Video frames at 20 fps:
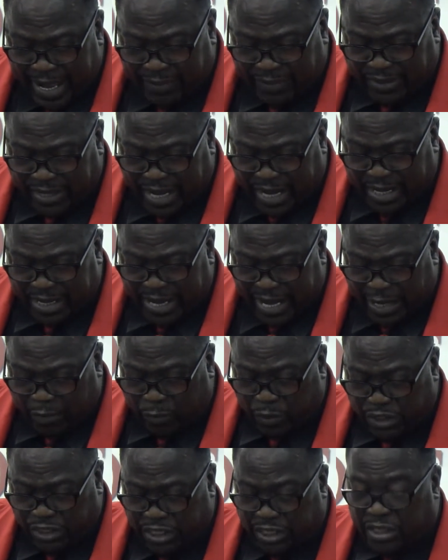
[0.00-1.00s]
have done that
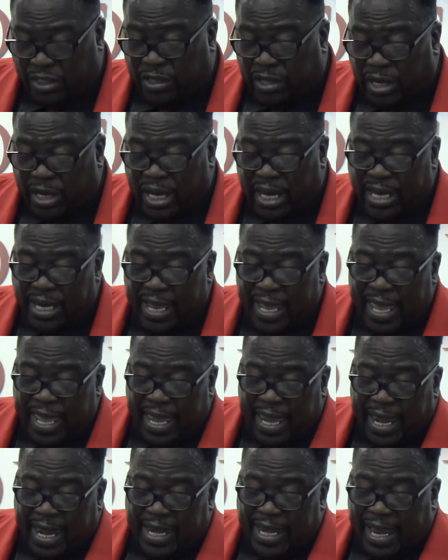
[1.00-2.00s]
which is good
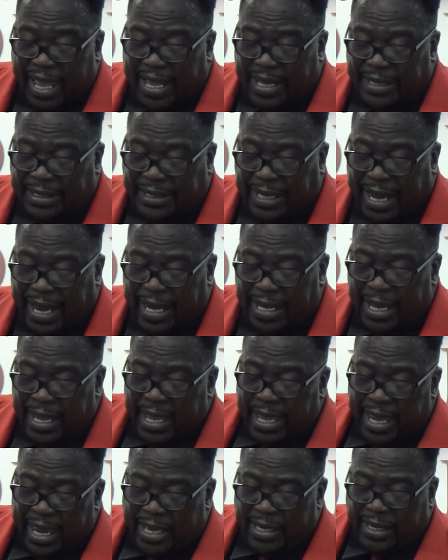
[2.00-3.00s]
in thy sight.
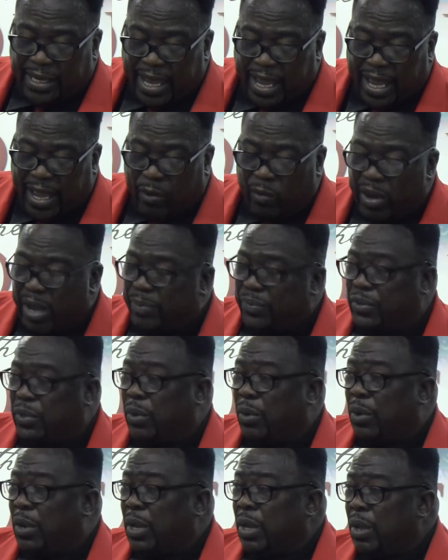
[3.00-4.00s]
Hezekiah wept
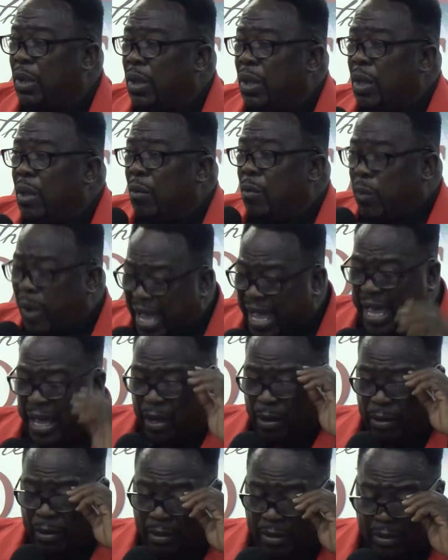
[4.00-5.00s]
so.
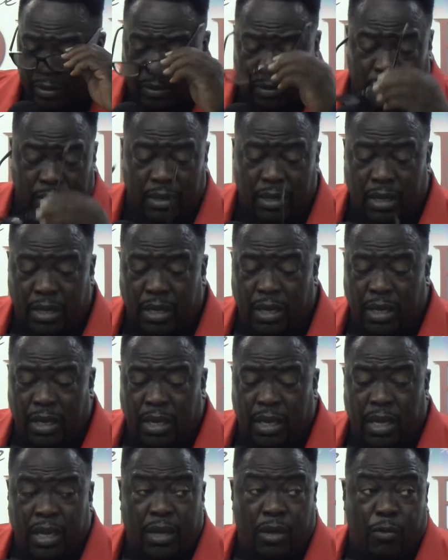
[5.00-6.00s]
Wow.
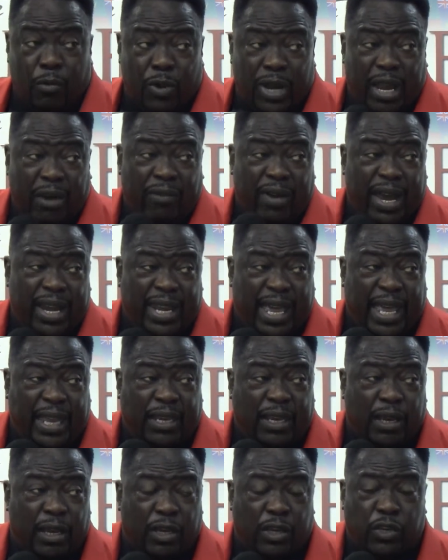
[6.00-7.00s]
When I read that,
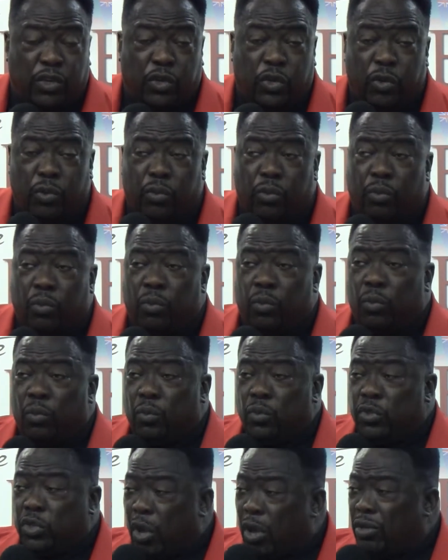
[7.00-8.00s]
you
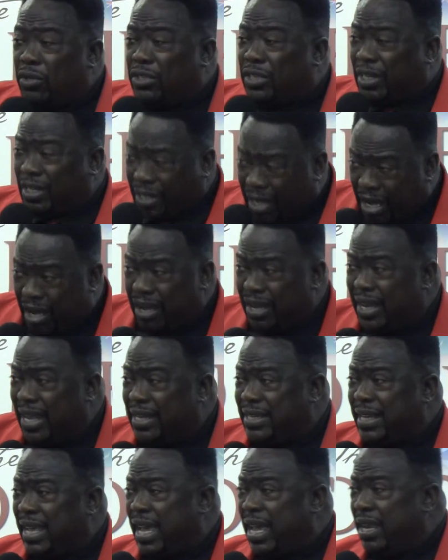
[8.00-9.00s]
talk to God
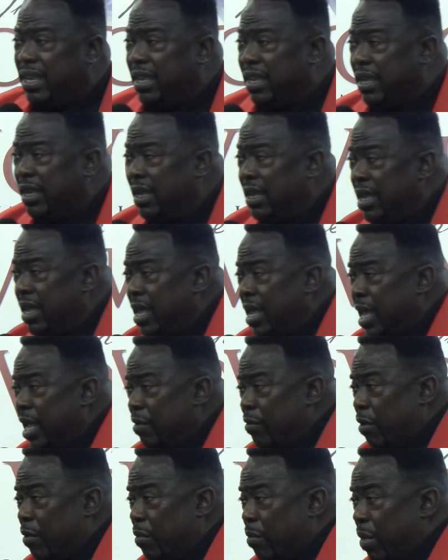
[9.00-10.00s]
like that?
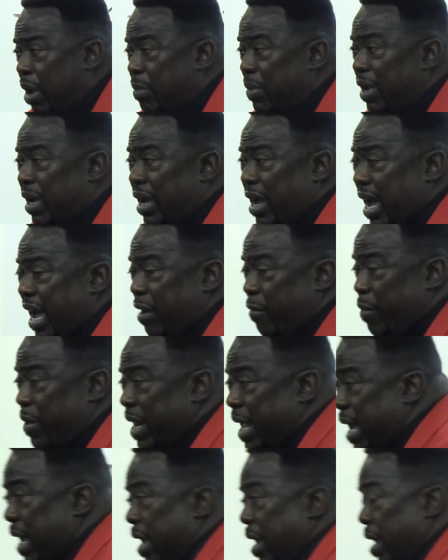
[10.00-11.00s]
Remember, God,
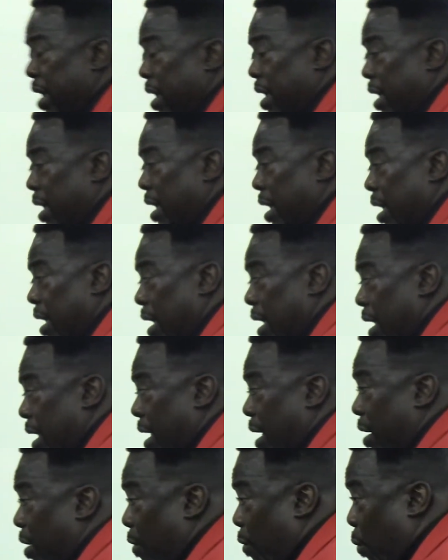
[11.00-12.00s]
when I
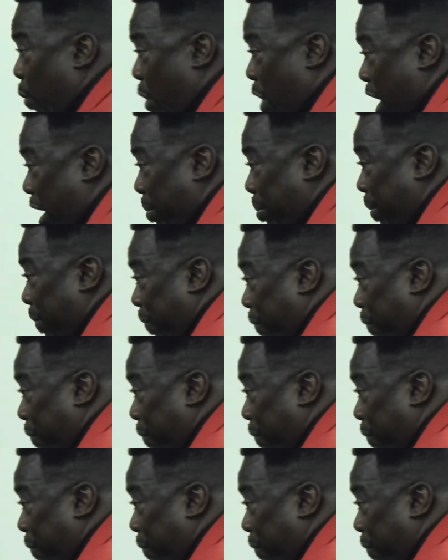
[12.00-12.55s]
walked